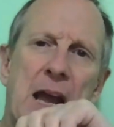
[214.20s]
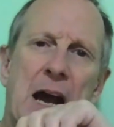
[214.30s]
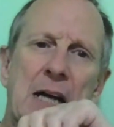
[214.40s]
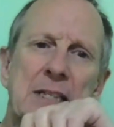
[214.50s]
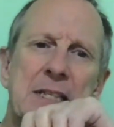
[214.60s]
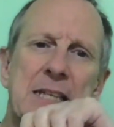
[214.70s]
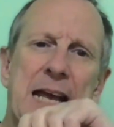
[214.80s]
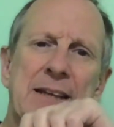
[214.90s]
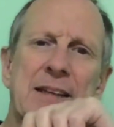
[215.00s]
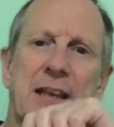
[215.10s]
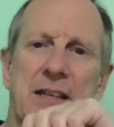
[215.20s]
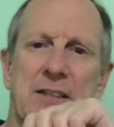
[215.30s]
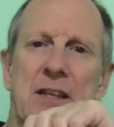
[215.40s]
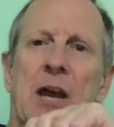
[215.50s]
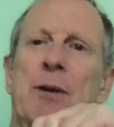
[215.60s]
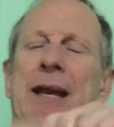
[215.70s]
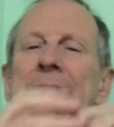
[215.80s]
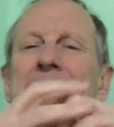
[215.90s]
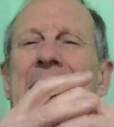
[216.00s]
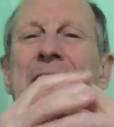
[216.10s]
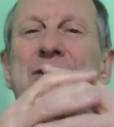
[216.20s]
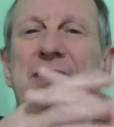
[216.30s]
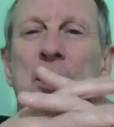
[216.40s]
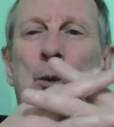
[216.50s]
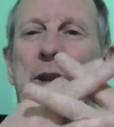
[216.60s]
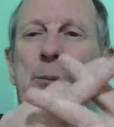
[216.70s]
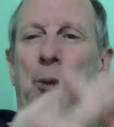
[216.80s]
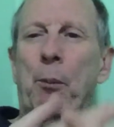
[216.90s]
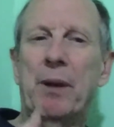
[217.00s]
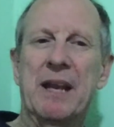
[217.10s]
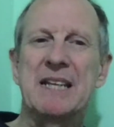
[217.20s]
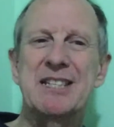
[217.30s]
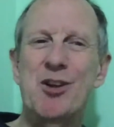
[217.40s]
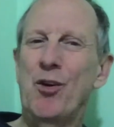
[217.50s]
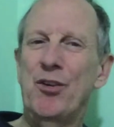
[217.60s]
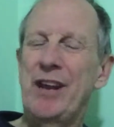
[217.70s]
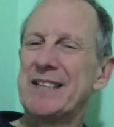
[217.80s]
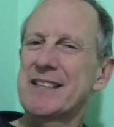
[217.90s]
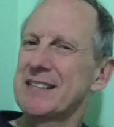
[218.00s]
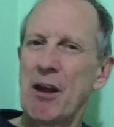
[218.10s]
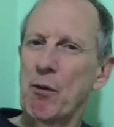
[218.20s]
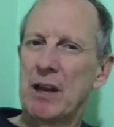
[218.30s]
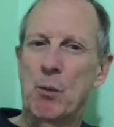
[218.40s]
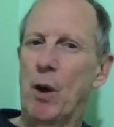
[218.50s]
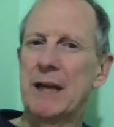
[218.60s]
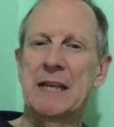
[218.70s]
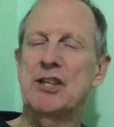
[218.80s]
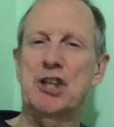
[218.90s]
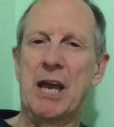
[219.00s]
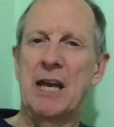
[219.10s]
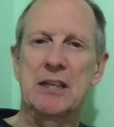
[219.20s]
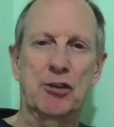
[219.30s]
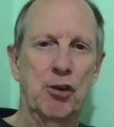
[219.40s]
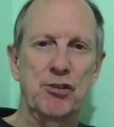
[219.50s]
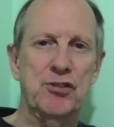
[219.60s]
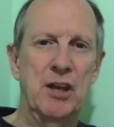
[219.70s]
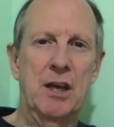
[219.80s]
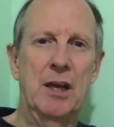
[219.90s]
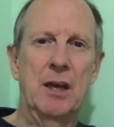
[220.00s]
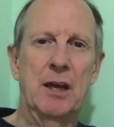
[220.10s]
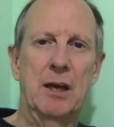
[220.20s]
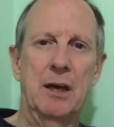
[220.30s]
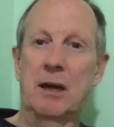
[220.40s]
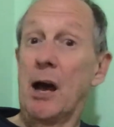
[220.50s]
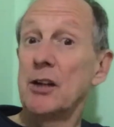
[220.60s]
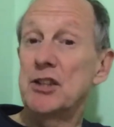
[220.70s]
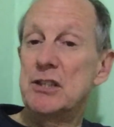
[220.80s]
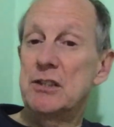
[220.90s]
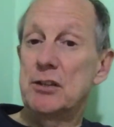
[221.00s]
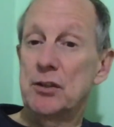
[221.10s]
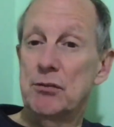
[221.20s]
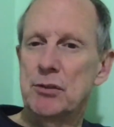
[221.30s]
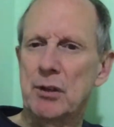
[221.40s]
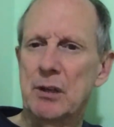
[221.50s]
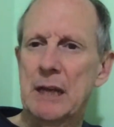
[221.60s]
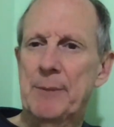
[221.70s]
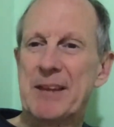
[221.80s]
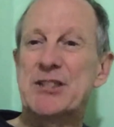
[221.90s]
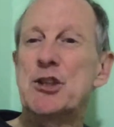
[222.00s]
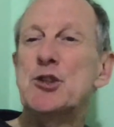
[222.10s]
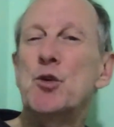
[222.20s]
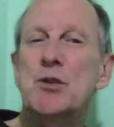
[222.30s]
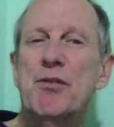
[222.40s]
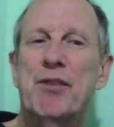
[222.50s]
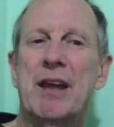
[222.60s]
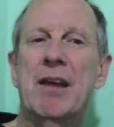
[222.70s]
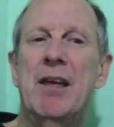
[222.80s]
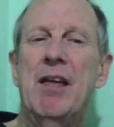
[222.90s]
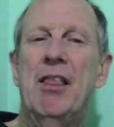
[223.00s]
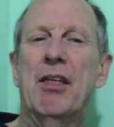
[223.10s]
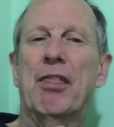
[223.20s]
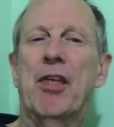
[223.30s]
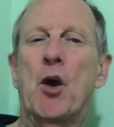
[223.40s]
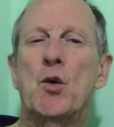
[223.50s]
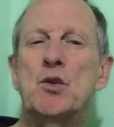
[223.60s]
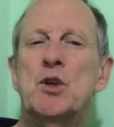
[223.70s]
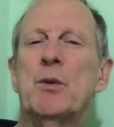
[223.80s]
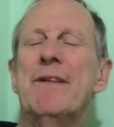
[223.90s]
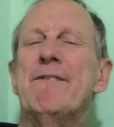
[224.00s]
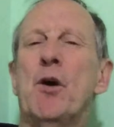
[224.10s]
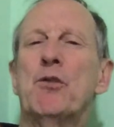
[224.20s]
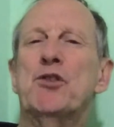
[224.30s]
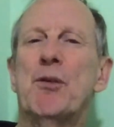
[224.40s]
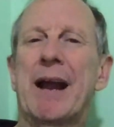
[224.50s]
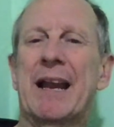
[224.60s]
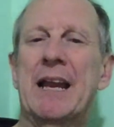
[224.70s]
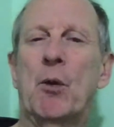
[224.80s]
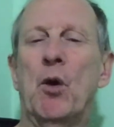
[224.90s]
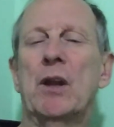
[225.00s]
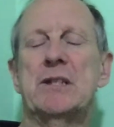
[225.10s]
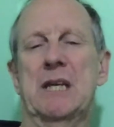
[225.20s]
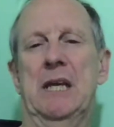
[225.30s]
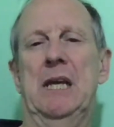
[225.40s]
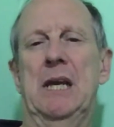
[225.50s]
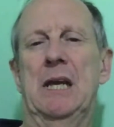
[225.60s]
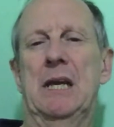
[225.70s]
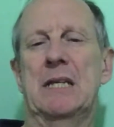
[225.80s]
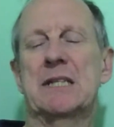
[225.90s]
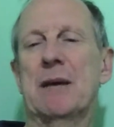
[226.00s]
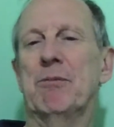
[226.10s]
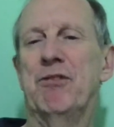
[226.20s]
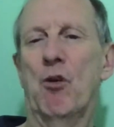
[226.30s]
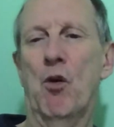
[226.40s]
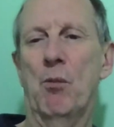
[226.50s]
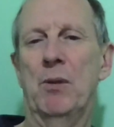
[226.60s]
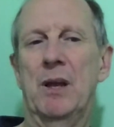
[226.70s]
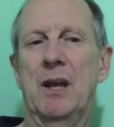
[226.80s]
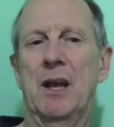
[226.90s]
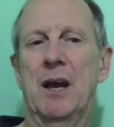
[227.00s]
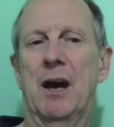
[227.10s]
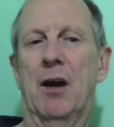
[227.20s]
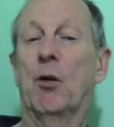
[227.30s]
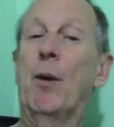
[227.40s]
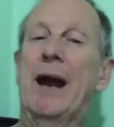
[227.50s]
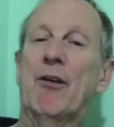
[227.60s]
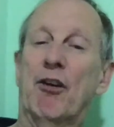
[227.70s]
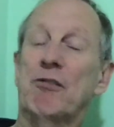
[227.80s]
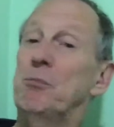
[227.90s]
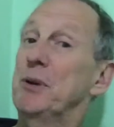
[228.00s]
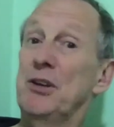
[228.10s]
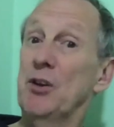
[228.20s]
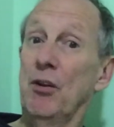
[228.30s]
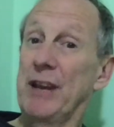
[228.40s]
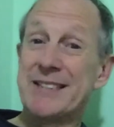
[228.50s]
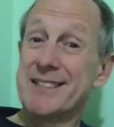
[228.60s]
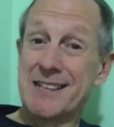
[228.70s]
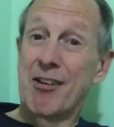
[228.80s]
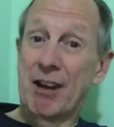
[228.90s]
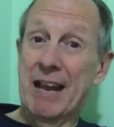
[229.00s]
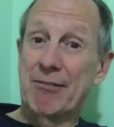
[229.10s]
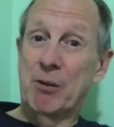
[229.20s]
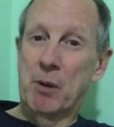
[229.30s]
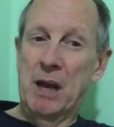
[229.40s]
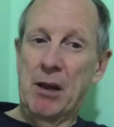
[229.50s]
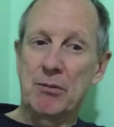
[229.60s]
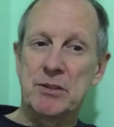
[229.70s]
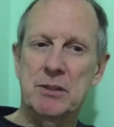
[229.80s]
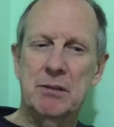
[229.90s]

Understanding this and knowing how to deal with it properly is not necessarily widely shared across a large institution. It's the sort of thing that those who are involved directly in quality in some form are aware of, but not necessarily everyone else.